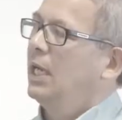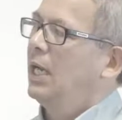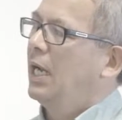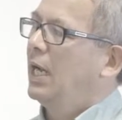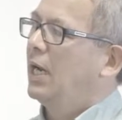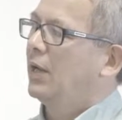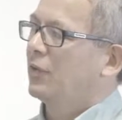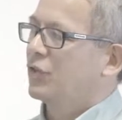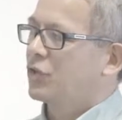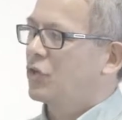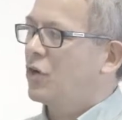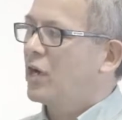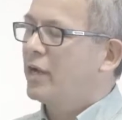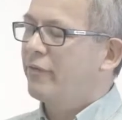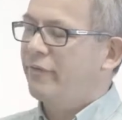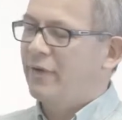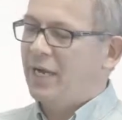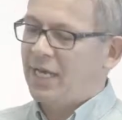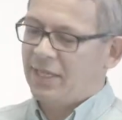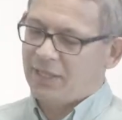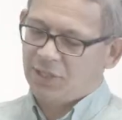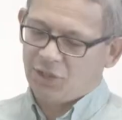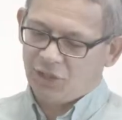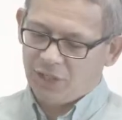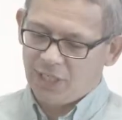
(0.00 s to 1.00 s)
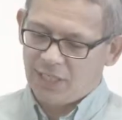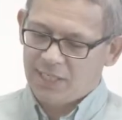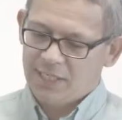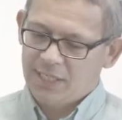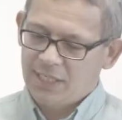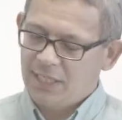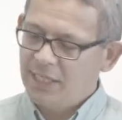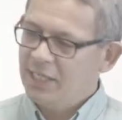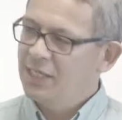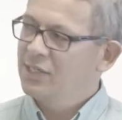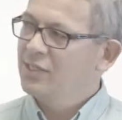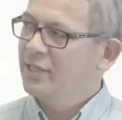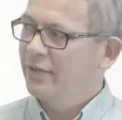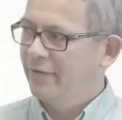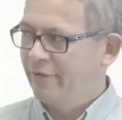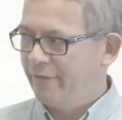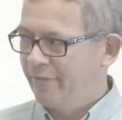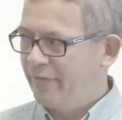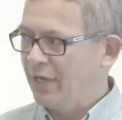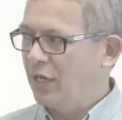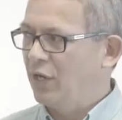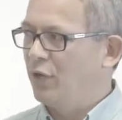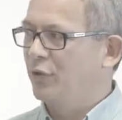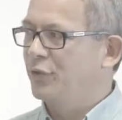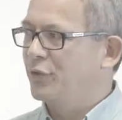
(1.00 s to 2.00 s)
Skyfather shed tears,
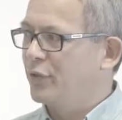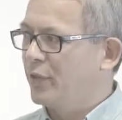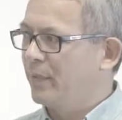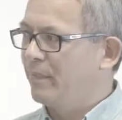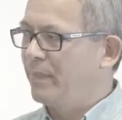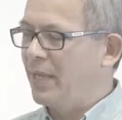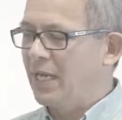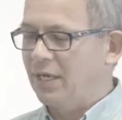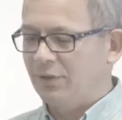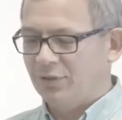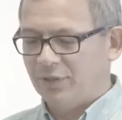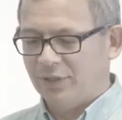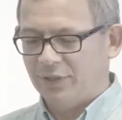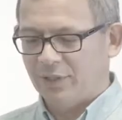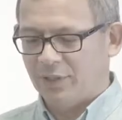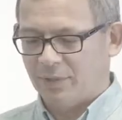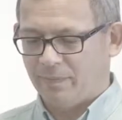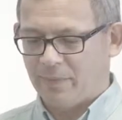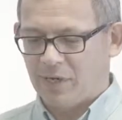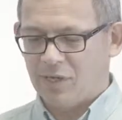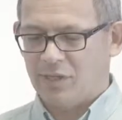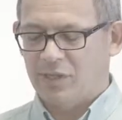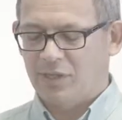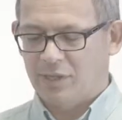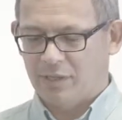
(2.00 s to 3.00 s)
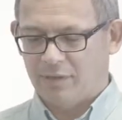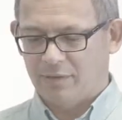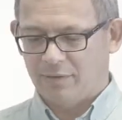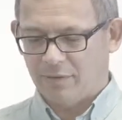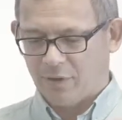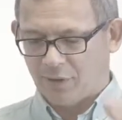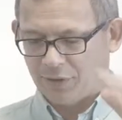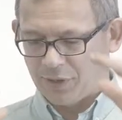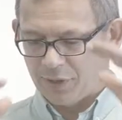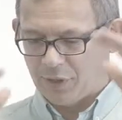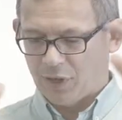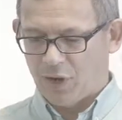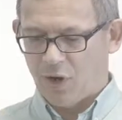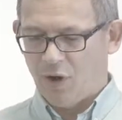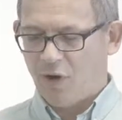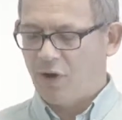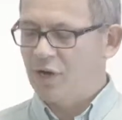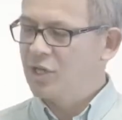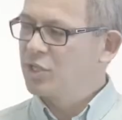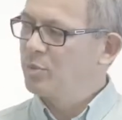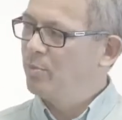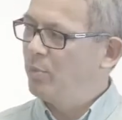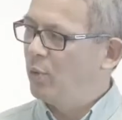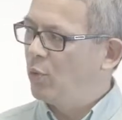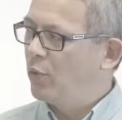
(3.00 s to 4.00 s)
fell onto the mountains, onto the
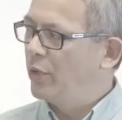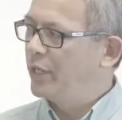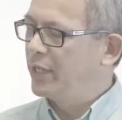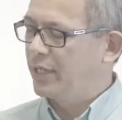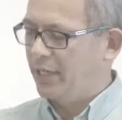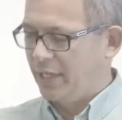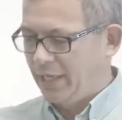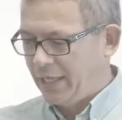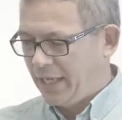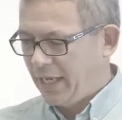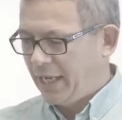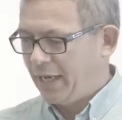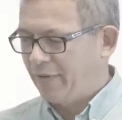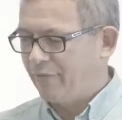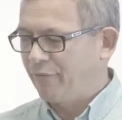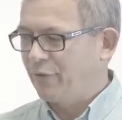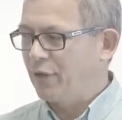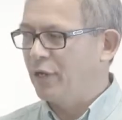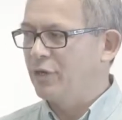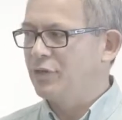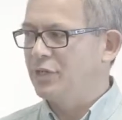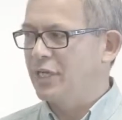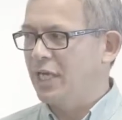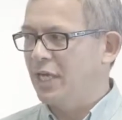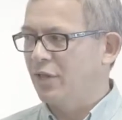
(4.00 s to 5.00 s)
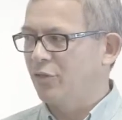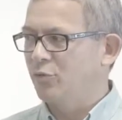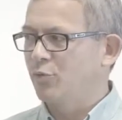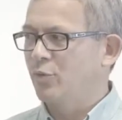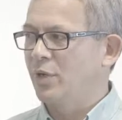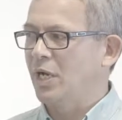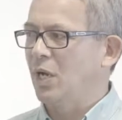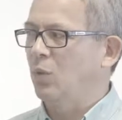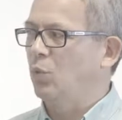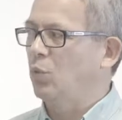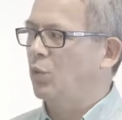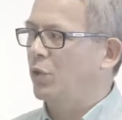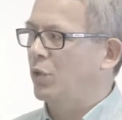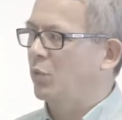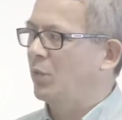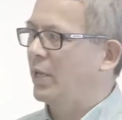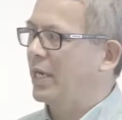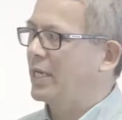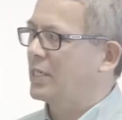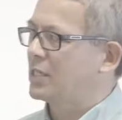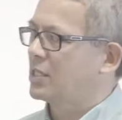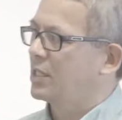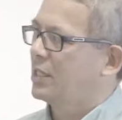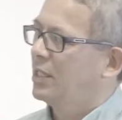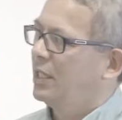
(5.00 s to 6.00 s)
highest point, and flowed down through our
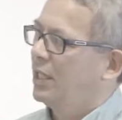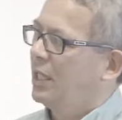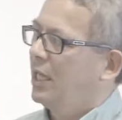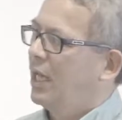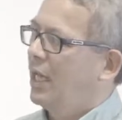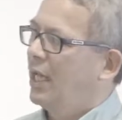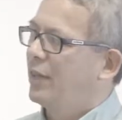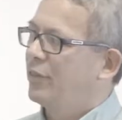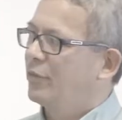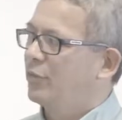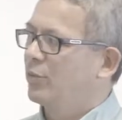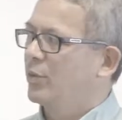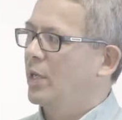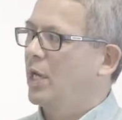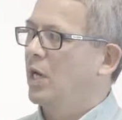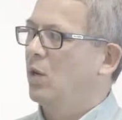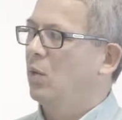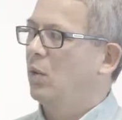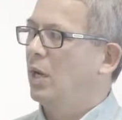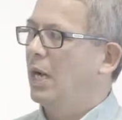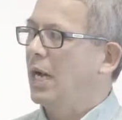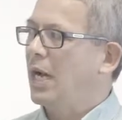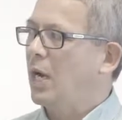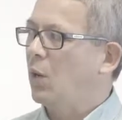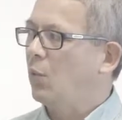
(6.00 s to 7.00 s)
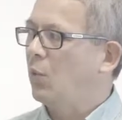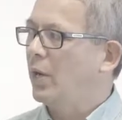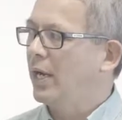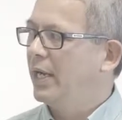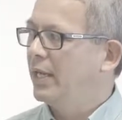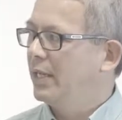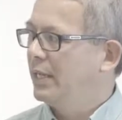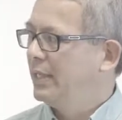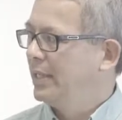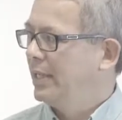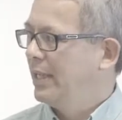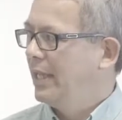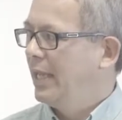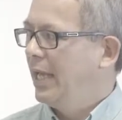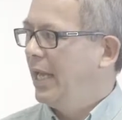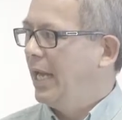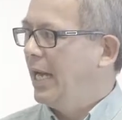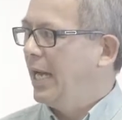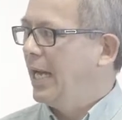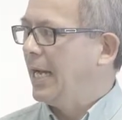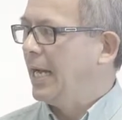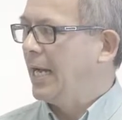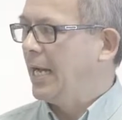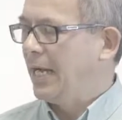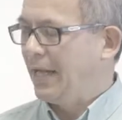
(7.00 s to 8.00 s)
waterways and through our awa,
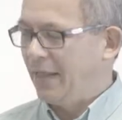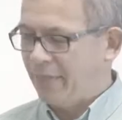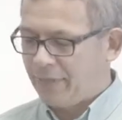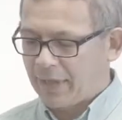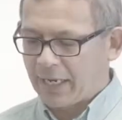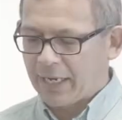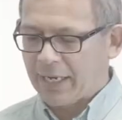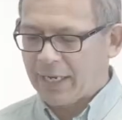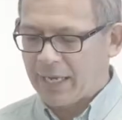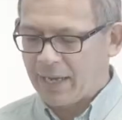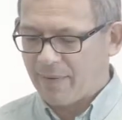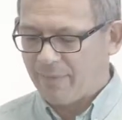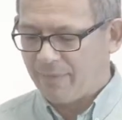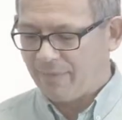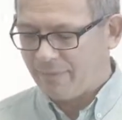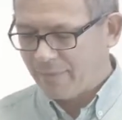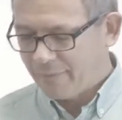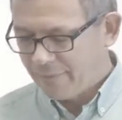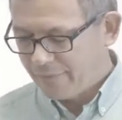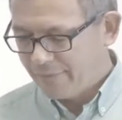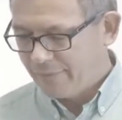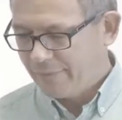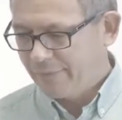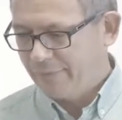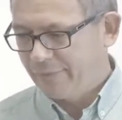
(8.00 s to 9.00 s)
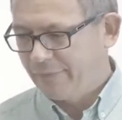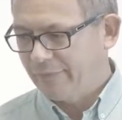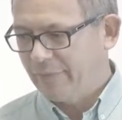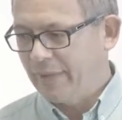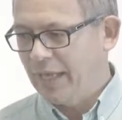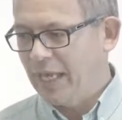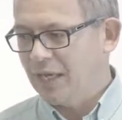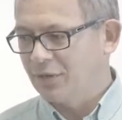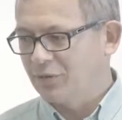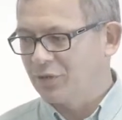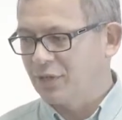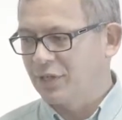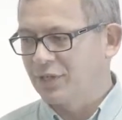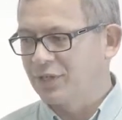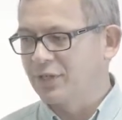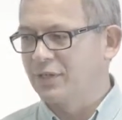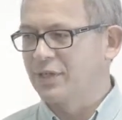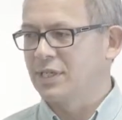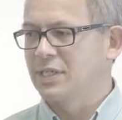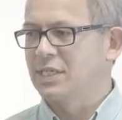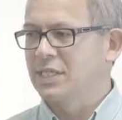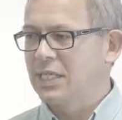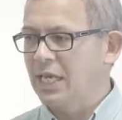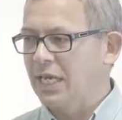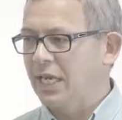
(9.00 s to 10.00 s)
and then come out into the
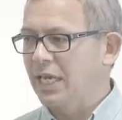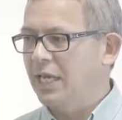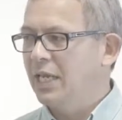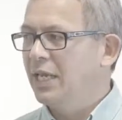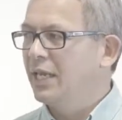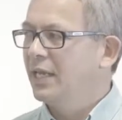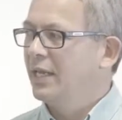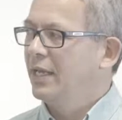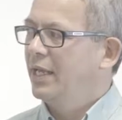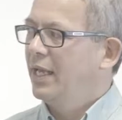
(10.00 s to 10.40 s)
sea.